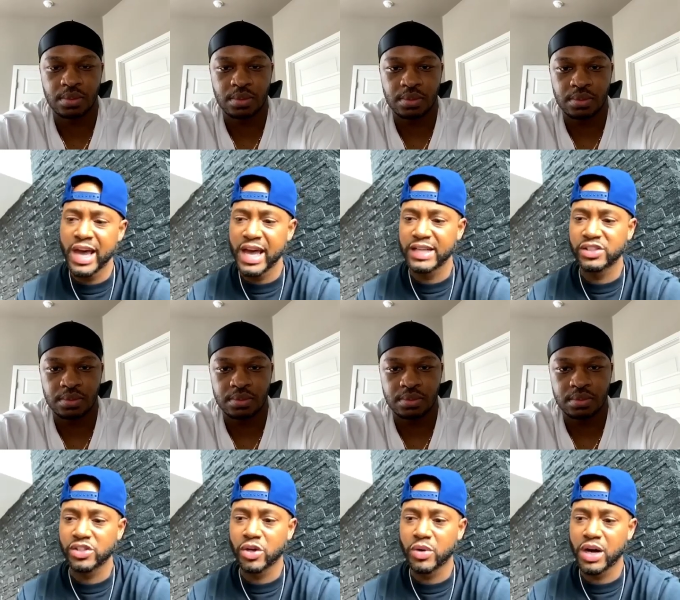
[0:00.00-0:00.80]
Speaker 1: and
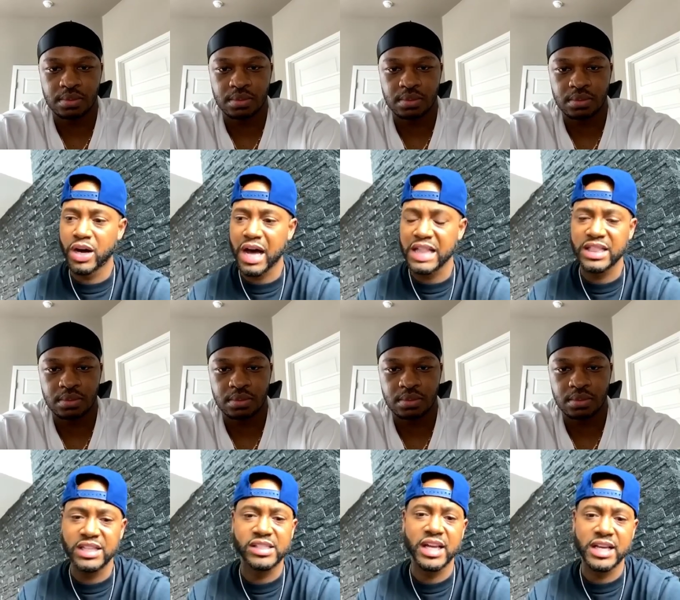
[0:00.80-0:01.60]
so uh, I
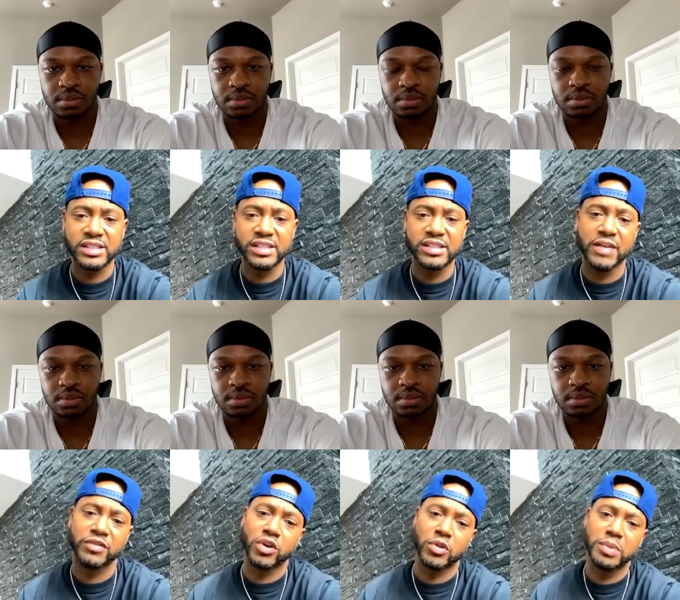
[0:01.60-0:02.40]
think today is, is
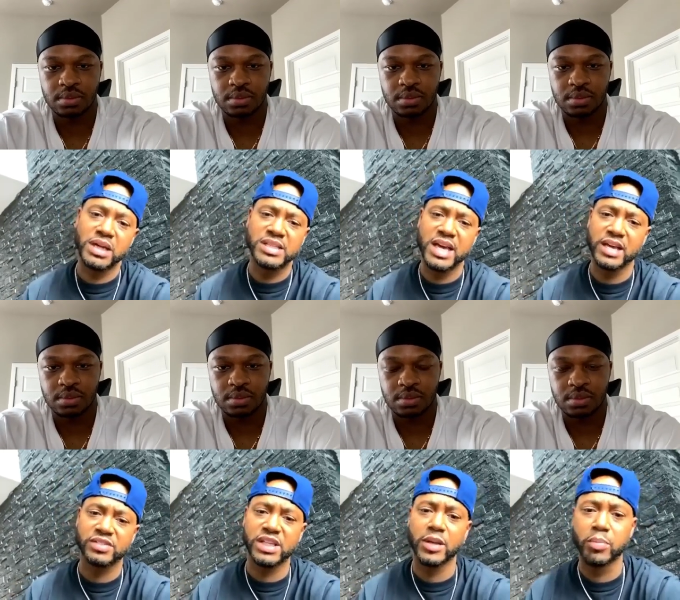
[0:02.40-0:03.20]
definitely going to be a day of
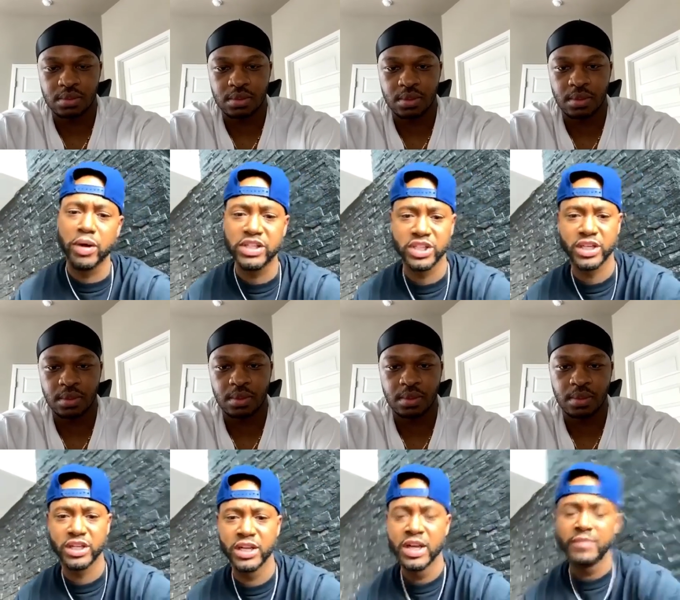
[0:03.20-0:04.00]

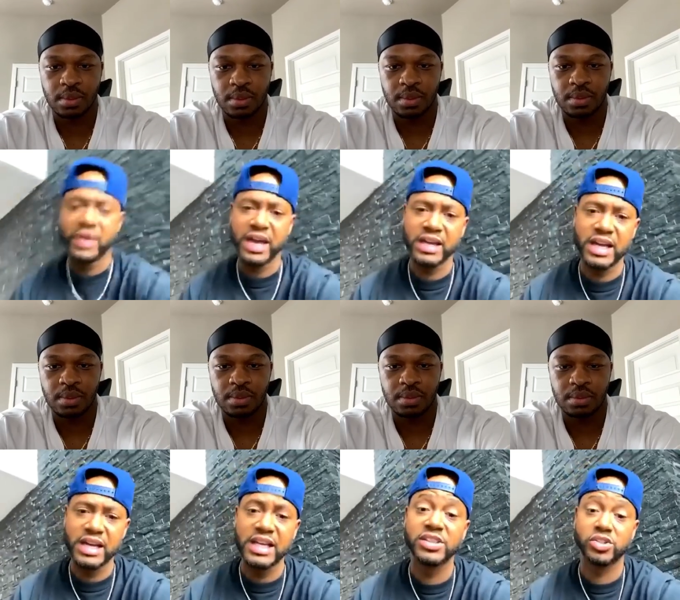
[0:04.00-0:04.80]
celebration and,
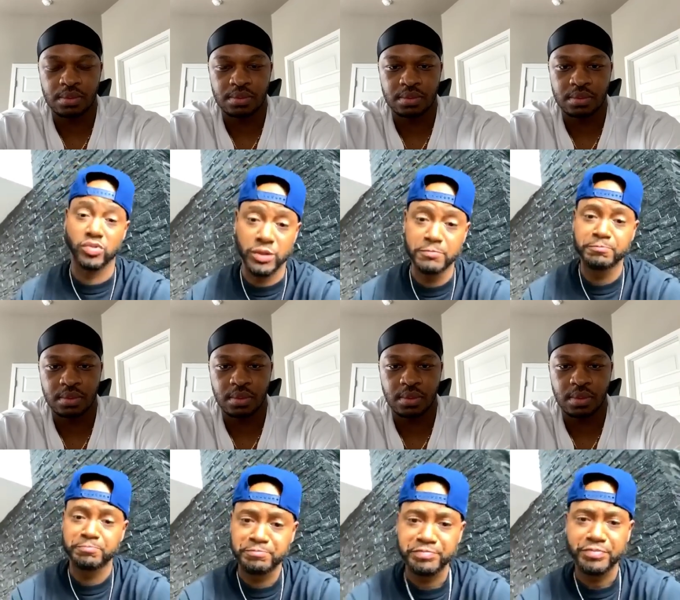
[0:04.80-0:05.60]
and history.
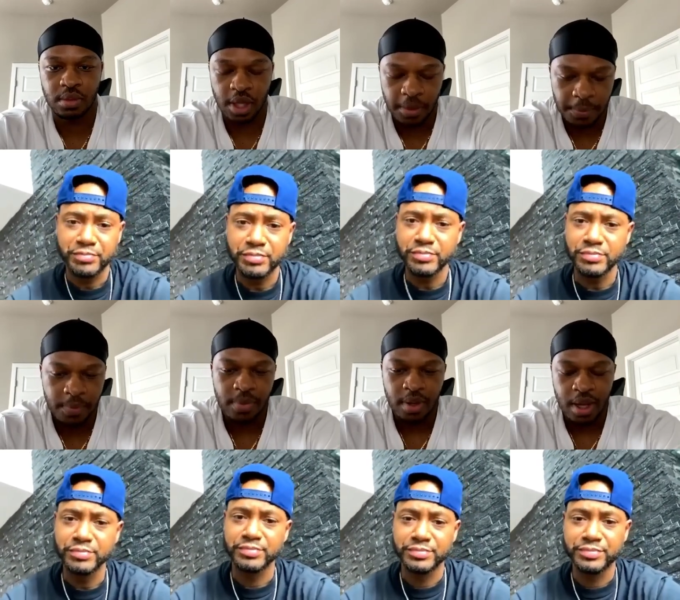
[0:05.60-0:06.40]
Speaker 2: Yeah.
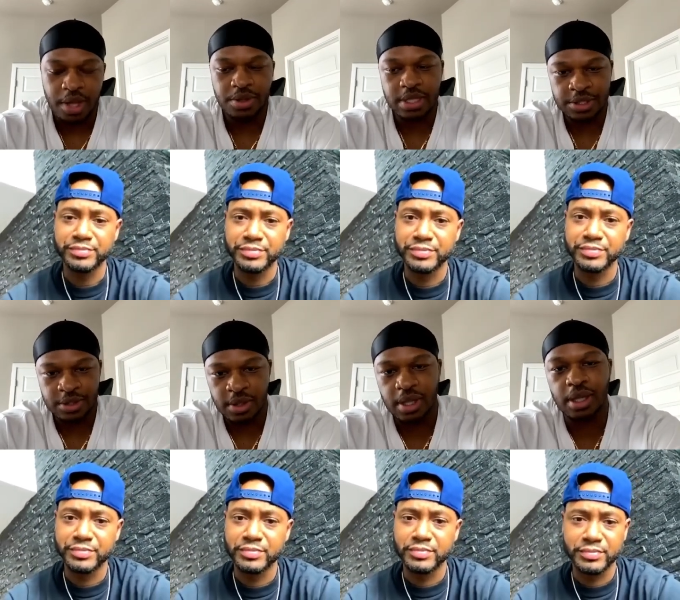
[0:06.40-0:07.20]
And you touched
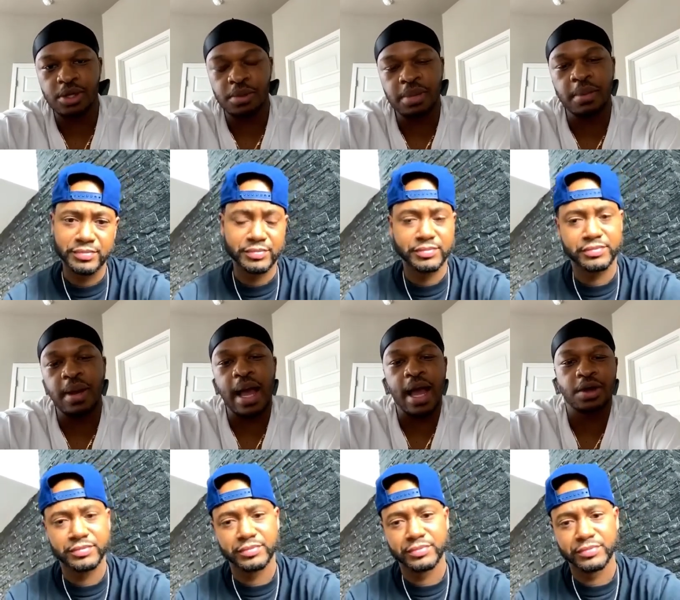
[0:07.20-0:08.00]
on it a little bit,
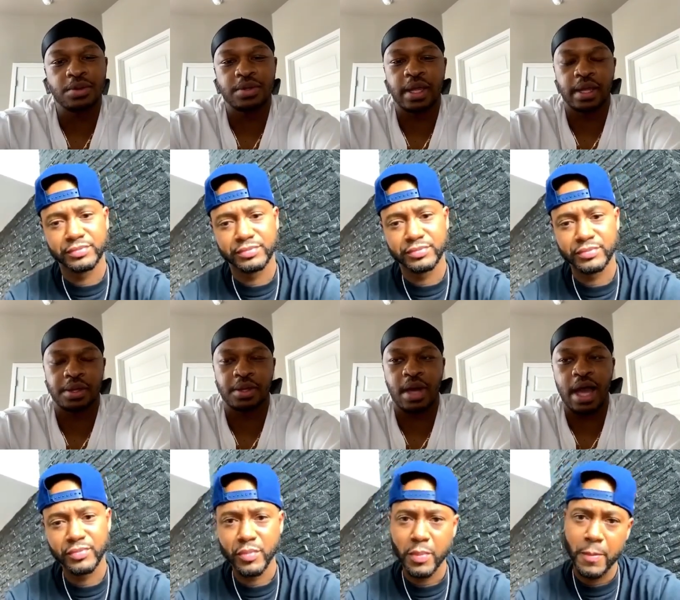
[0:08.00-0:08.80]
but how do you think,
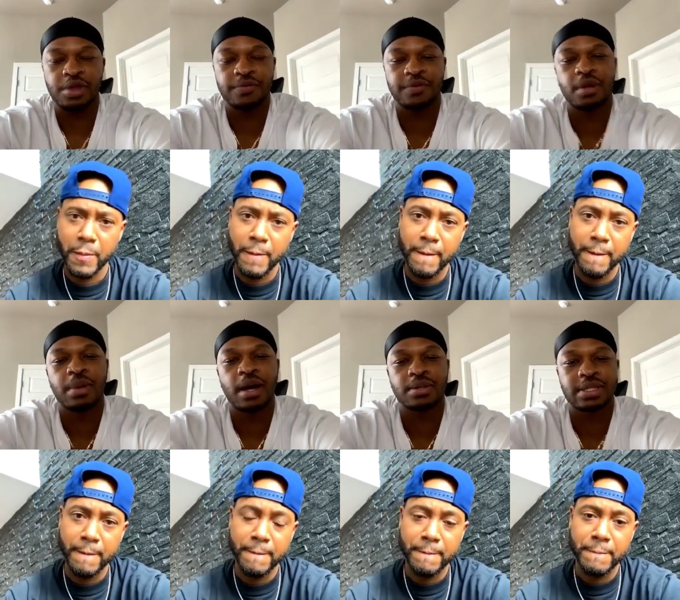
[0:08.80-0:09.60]
you know, how do you feel
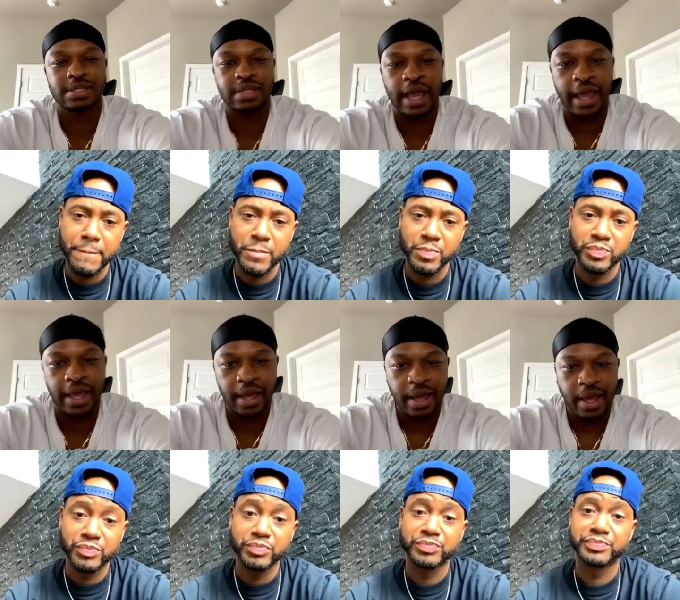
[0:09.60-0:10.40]
about this day
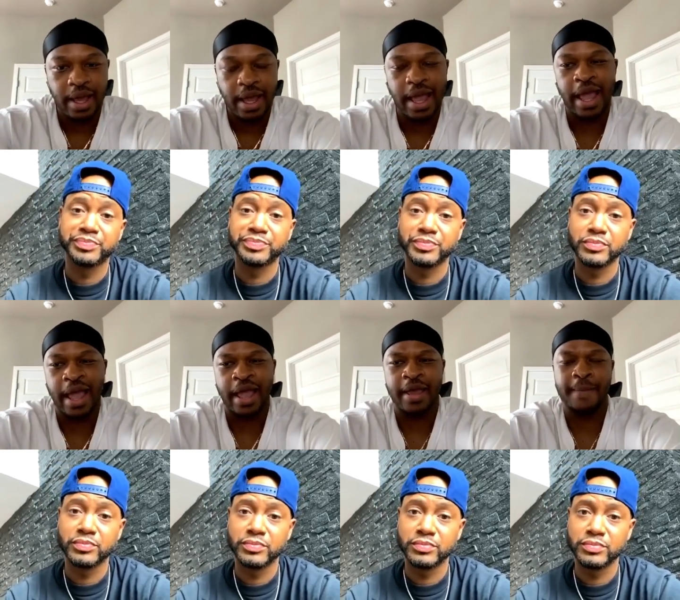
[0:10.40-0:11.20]

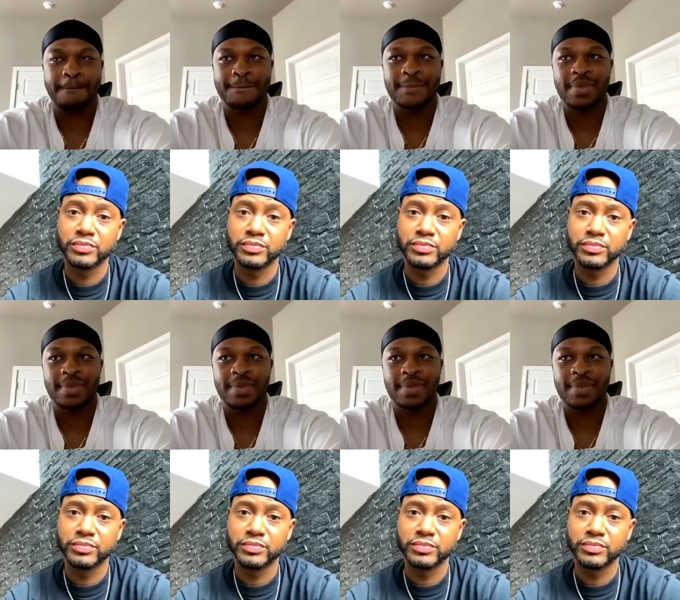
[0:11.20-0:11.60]
and